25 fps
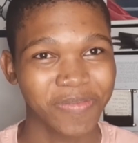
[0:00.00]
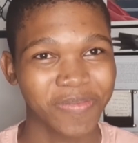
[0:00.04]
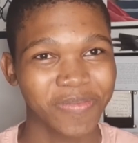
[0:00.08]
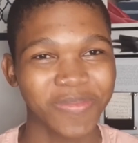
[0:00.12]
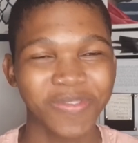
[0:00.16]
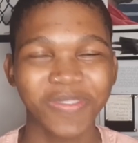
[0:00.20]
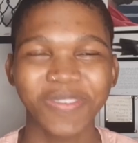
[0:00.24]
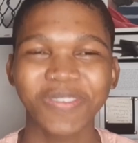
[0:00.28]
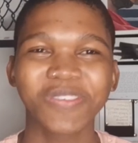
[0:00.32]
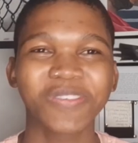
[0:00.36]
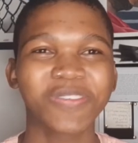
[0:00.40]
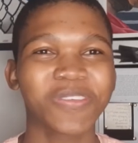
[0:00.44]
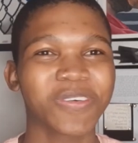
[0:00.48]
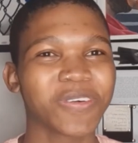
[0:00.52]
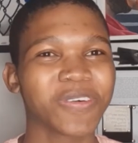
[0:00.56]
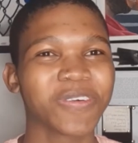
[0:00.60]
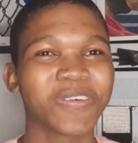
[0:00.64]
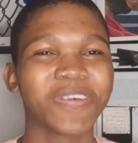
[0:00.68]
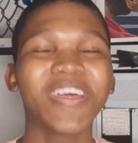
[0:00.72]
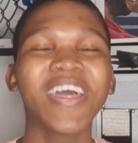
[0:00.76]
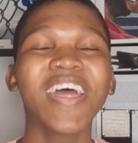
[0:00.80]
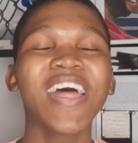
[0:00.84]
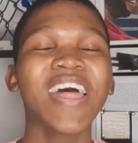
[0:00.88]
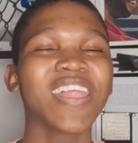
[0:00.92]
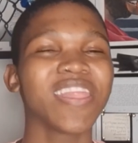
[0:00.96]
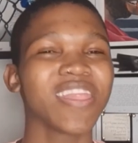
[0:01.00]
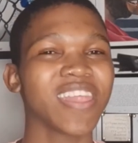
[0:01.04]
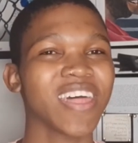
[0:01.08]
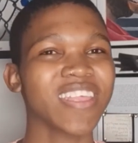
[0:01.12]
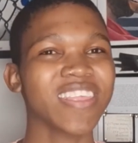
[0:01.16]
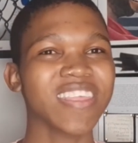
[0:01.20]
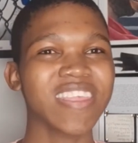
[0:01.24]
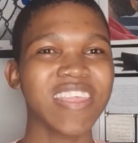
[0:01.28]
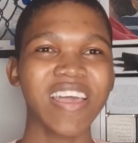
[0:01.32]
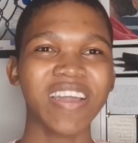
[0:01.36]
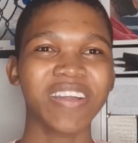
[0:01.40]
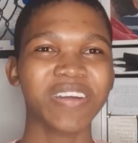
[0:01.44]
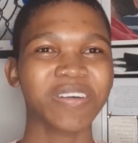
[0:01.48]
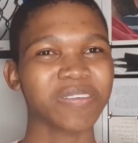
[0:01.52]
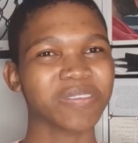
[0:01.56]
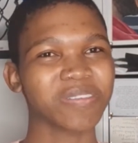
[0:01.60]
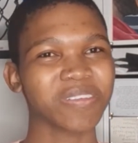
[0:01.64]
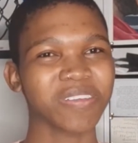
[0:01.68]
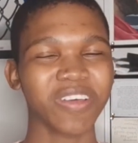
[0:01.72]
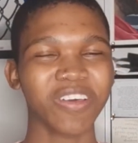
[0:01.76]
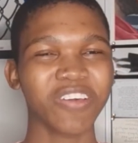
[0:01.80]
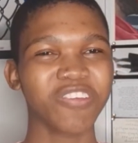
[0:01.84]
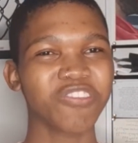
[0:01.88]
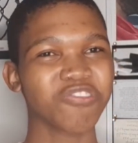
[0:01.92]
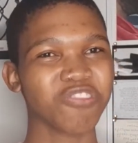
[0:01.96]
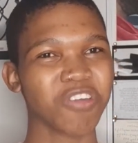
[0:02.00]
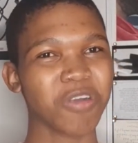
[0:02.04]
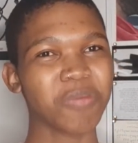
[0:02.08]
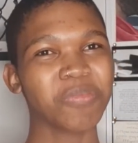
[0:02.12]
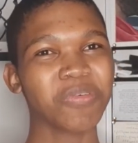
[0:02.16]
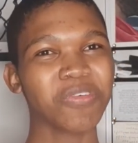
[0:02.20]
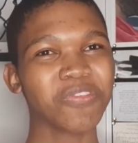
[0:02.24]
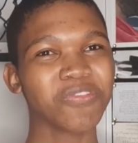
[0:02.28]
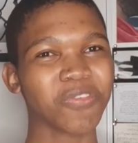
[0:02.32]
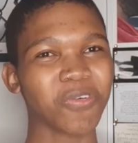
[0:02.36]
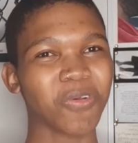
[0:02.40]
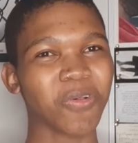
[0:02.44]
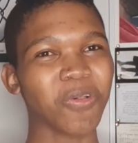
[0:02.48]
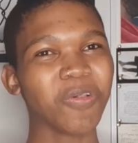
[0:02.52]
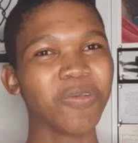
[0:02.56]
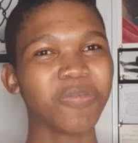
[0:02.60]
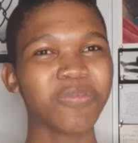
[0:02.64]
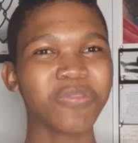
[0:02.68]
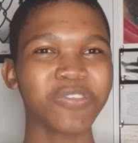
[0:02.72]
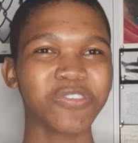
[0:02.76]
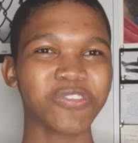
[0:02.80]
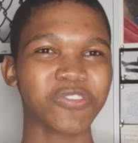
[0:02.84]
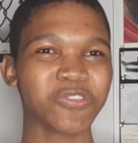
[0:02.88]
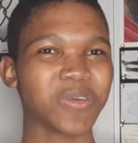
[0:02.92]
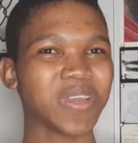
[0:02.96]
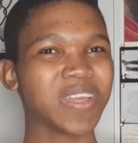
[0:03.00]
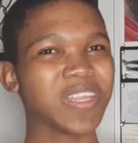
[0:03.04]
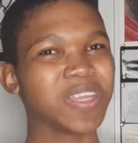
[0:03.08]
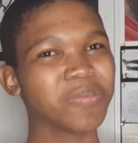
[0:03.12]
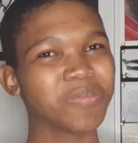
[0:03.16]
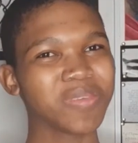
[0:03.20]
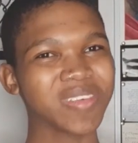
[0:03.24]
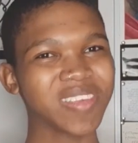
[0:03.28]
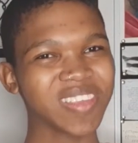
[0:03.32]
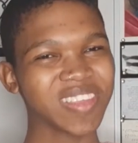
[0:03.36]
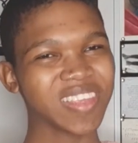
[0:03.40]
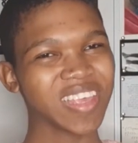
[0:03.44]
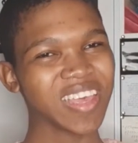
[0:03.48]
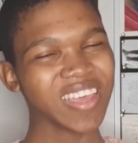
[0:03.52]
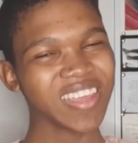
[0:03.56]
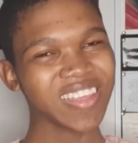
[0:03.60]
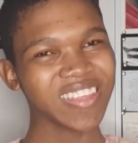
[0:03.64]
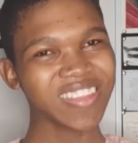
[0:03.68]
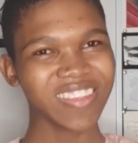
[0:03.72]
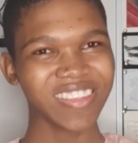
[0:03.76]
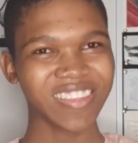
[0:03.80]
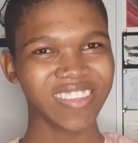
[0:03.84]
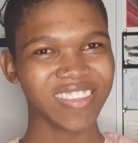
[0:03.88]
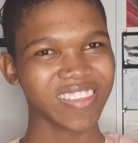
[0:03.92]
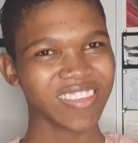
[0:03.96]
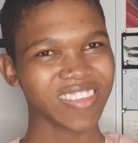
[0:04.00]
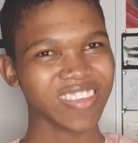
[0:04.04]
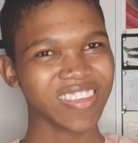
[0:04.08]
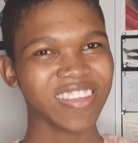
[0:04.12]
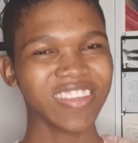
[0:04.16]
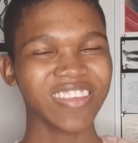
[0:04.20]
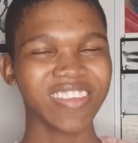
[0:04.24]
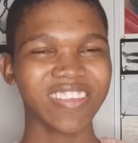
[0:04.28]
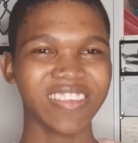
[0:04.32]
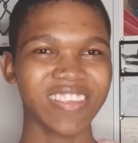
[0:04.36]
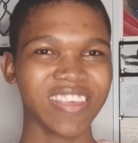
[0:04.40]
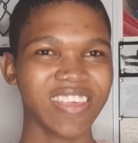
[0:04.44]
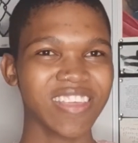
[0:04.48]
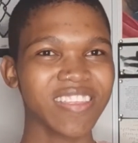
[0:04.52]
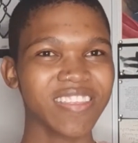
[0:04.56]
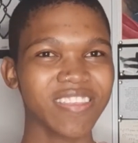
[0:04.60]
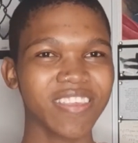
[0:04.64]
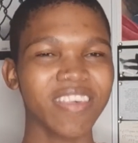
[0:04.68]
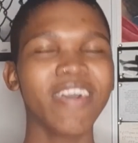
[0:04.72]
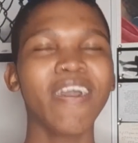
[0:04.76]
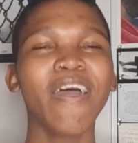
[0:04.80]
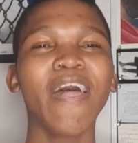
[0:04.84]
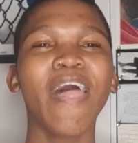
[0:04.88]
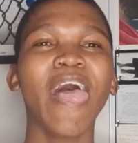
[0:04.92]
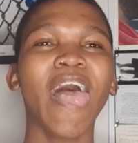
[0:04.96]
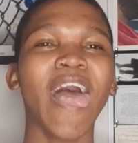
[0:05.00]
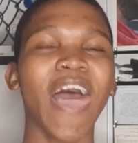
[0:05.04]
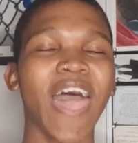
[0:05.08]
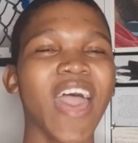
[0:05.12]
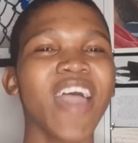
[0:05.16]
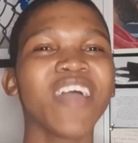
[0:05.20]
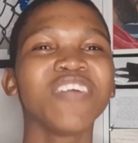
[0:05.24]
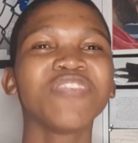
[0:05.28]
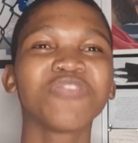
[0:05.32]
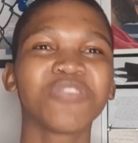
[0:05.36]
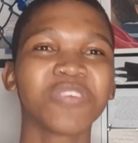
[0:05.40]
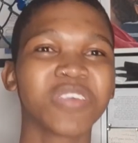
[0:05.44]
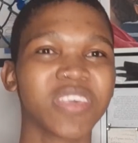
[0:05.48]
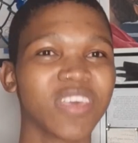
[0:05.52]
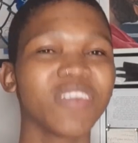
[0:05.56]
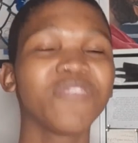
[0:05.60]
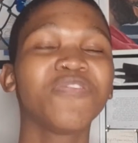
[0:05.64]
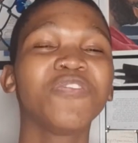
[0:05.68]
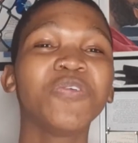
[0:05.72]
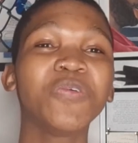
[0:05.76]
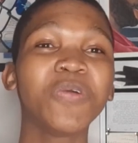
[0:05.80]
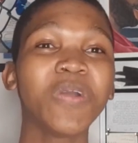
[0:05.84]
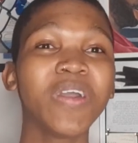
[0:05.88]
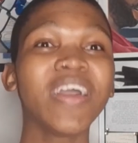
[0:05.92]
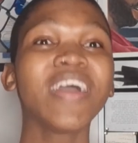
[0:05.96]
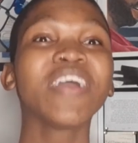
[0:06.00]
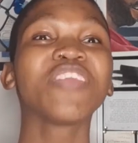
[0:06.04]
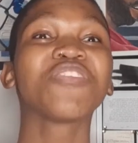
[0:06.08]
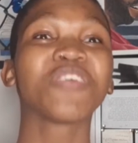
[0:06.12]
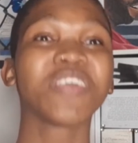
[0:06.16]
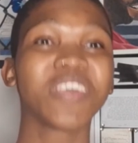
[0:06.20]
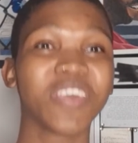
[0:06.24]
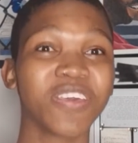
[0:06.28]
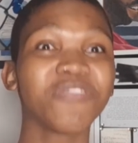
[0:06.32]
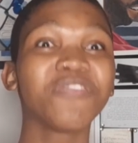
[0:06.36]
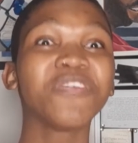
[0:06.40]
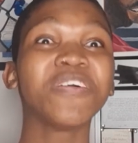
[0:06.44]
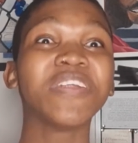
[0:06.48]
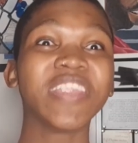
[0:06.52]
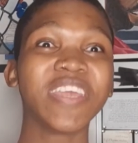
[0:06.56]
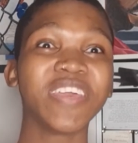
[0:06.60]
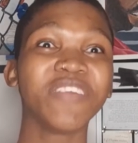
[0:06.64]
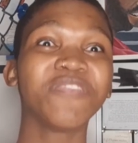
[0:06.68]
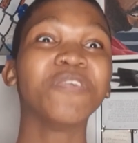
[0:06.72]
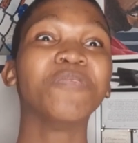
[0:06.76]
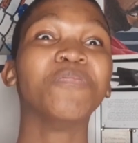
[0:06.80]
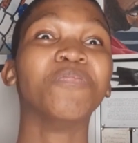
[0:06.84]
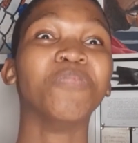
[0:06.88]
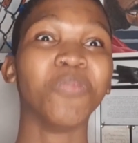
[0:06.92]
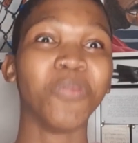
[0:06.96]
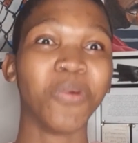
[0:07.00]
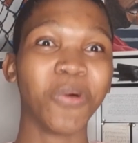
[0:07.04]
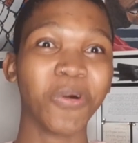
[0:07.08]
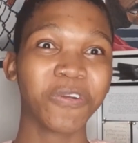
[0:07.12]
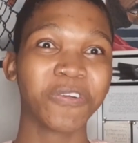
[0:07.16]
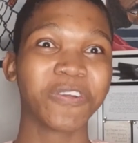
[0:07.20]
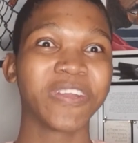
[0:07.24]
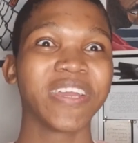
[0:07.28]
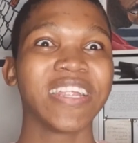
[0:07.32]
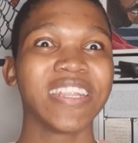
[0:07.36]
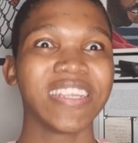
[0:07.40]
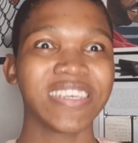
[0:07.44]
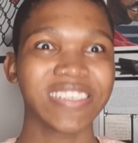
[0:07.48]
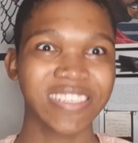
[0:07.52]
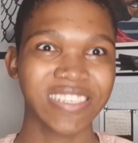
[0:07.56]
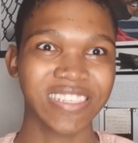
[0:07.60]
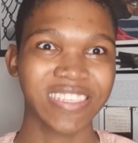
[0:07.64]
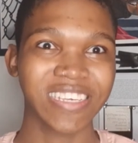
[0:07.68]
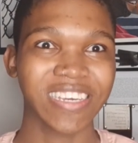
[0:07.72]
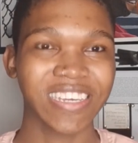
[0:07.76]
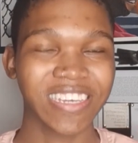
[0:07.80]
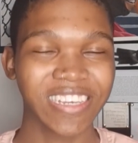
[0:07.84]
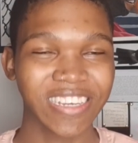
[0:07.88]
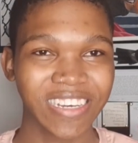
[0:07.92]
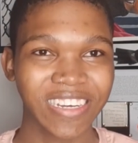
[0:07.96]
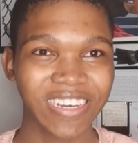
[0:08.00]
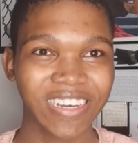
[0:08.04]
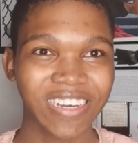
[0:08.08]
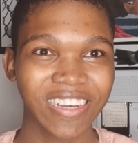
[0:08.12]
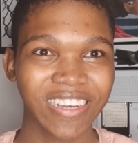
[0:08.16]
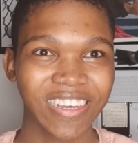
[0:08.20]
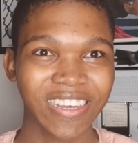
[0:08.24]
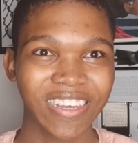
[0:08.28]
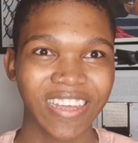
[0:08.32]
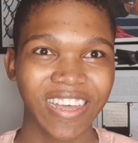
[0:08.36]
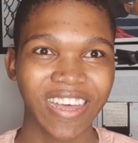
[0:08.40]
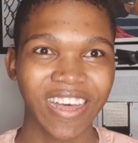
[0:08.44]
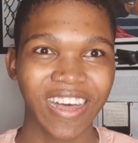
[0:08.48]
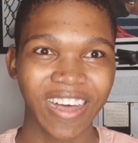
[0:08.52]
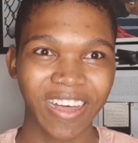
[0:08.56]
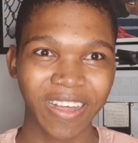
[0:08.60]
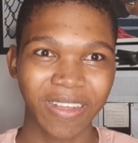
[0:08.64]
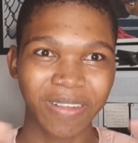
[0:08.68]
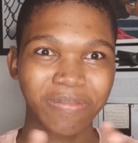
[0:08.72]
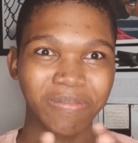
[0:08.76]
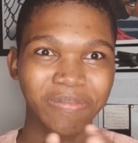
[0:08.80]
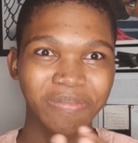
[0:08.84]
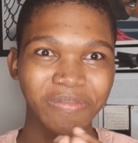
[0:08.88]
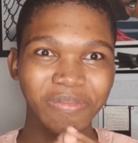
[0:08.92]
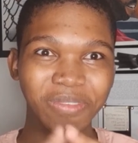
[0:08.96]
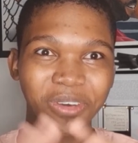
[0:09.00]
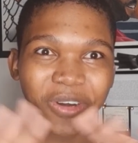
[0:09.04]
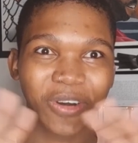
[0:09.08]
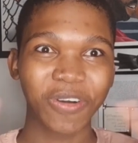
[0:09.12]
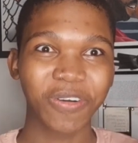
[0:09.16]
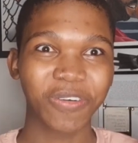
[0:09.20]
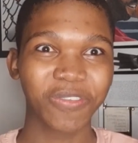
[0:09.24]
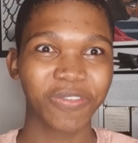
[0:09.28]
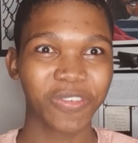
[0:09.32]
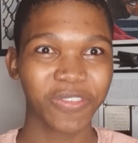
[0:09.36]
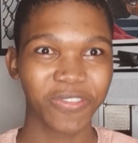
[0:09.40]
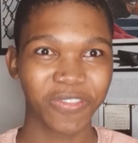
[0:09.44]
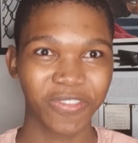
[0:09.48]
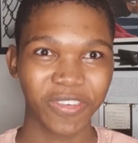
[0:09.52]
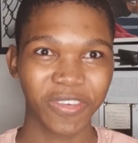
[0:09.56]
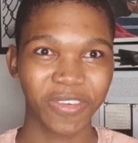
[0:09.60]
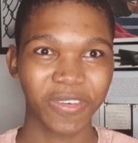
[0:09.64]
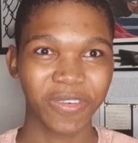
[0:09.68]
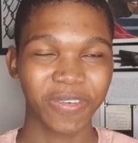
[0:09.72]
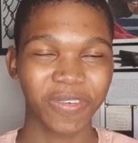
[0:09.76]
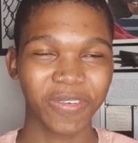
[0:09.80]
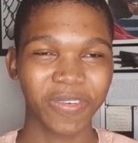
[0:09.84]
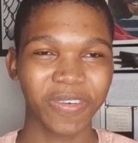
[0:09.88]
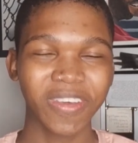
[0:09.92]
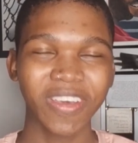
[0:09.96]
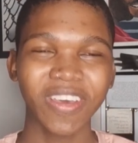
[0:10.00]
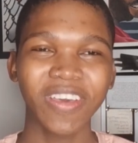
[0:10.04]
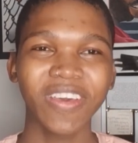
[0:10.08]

So that's like a drop of almost 20% in a sense. And to give you an even more realistic overview,